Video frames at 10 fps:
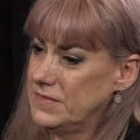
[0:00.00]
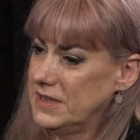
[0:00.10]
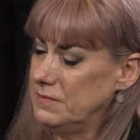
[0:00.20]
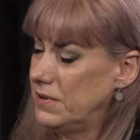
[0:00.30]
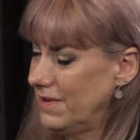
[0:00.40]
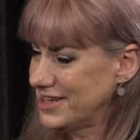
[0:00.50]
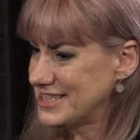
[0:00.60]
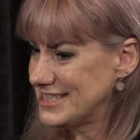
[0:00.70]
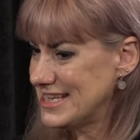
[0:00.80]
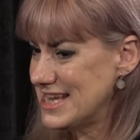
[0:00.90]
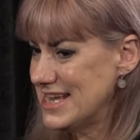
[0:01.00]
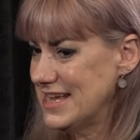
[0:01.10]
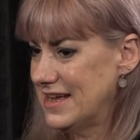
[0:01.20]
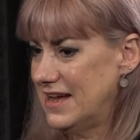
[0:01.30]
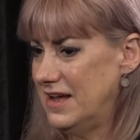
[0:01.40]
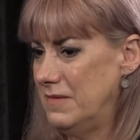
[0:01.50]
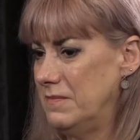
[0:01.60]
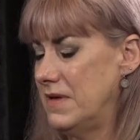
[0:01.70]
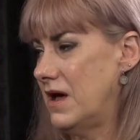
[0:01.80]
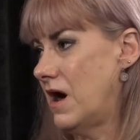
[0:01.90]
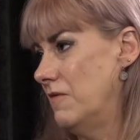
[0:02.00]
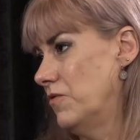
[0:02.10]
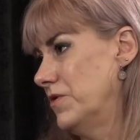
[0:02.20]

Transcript: in policy. Um, I've